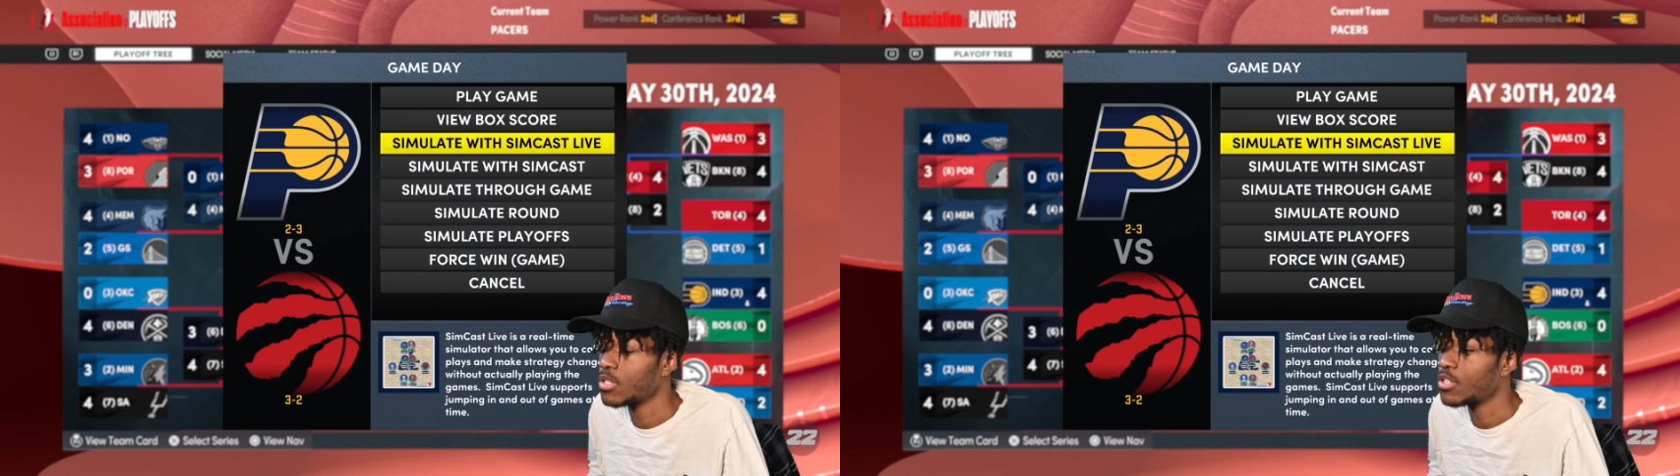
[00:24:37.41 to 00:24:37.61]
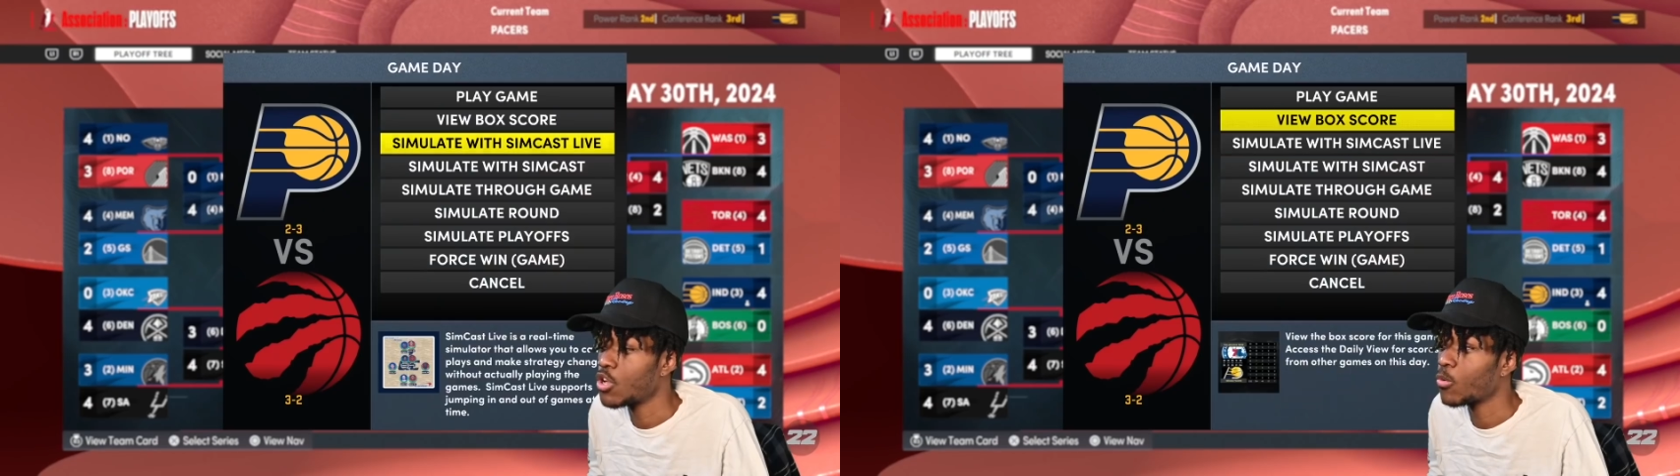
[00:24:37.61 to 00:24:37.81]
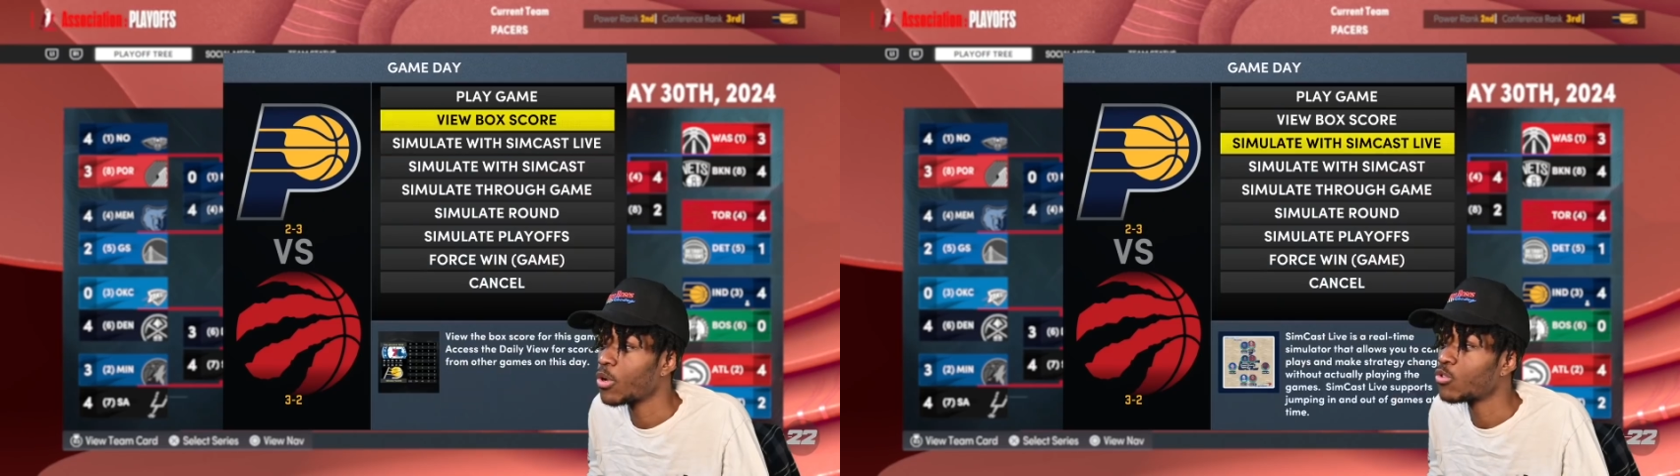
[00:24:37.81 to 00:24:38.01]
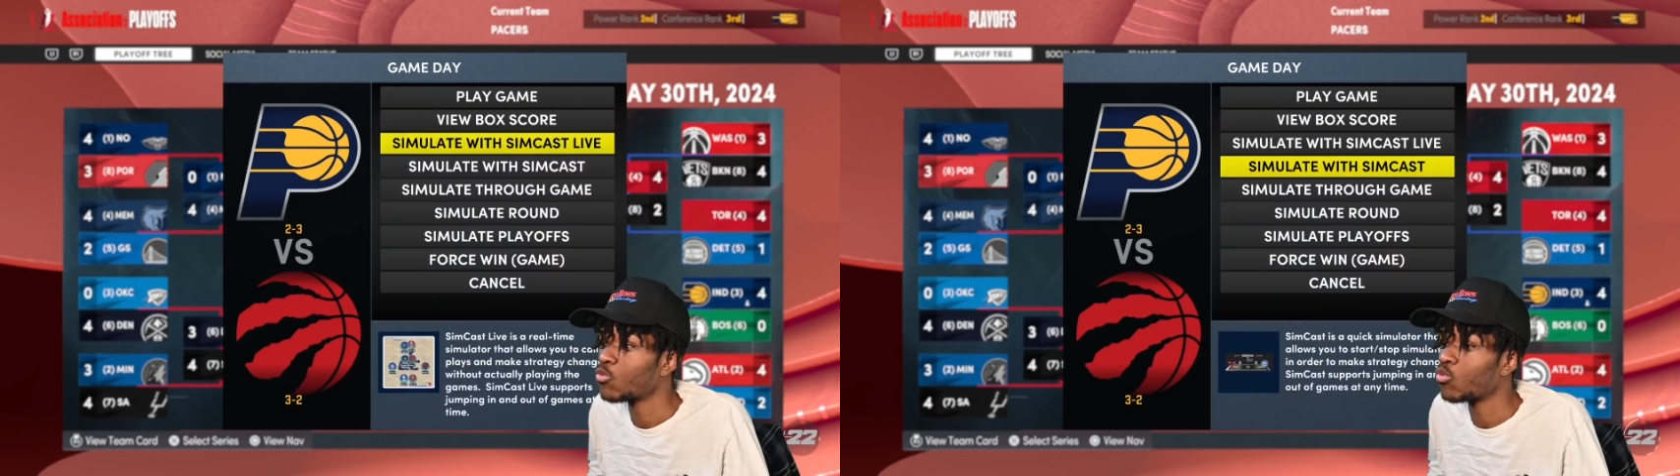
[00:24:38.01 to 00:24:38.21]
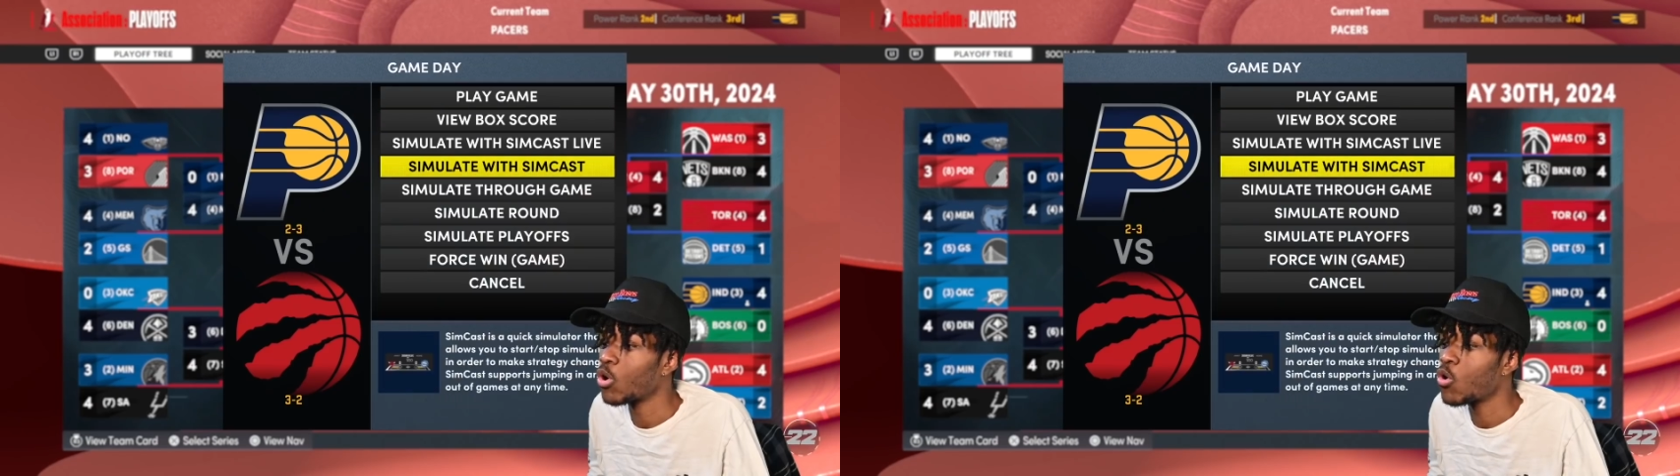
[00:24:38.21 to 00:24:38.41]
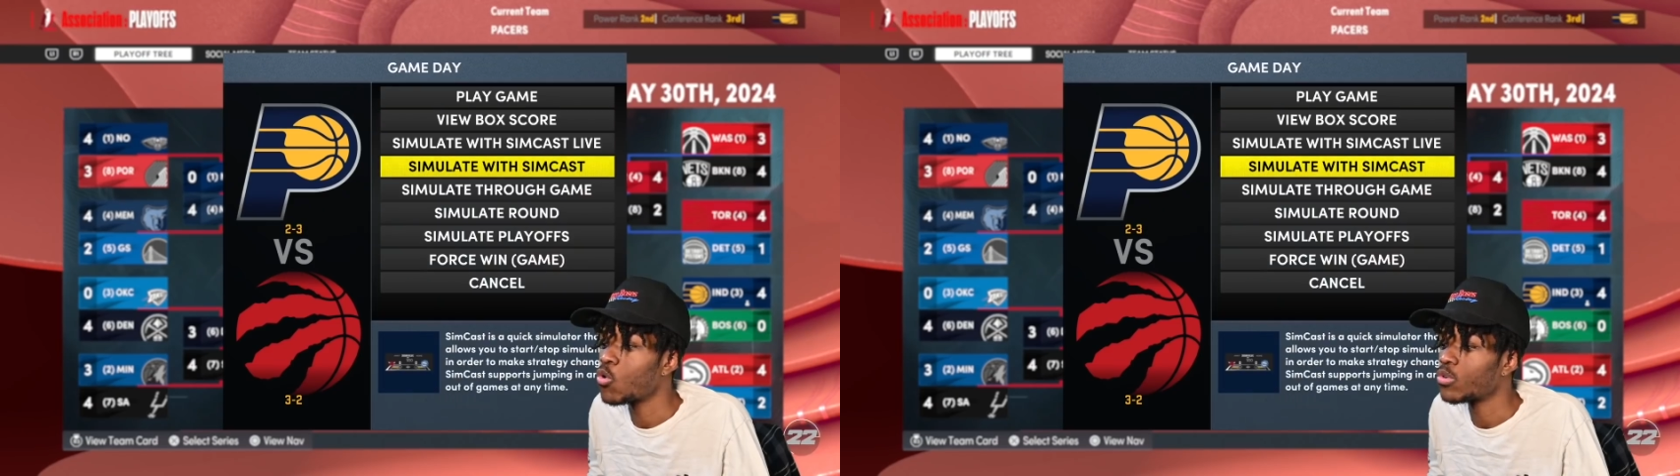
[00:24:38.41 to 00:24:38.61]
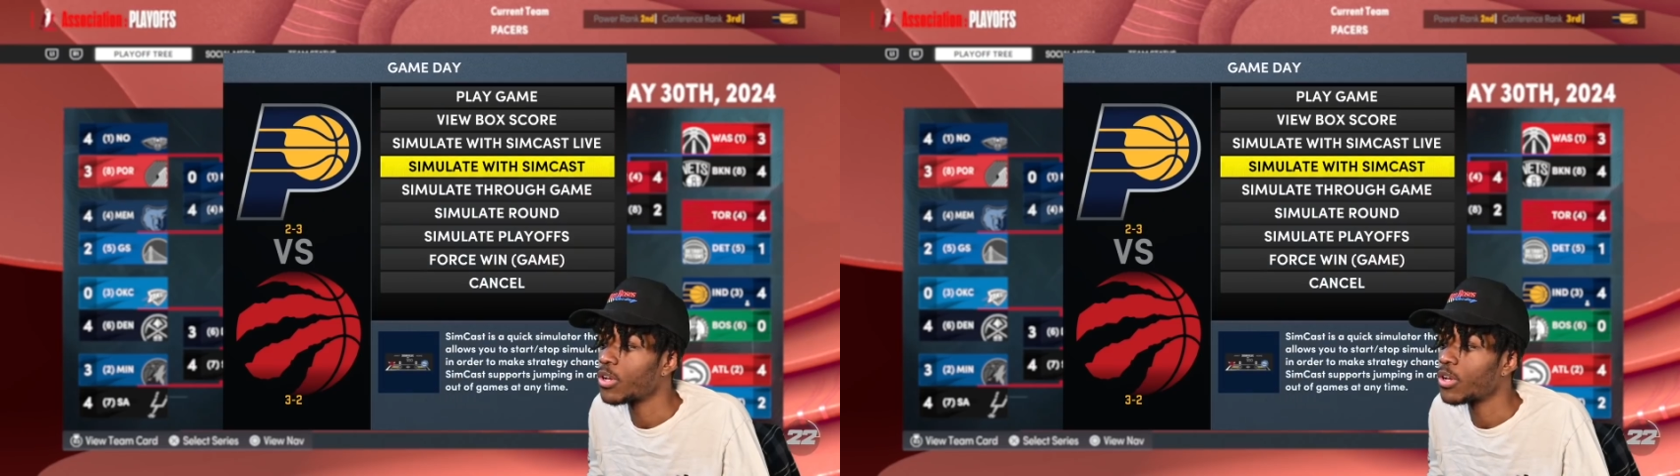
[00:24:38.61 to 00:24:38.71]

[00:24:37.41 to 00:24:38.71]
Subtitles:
No, we're on the road.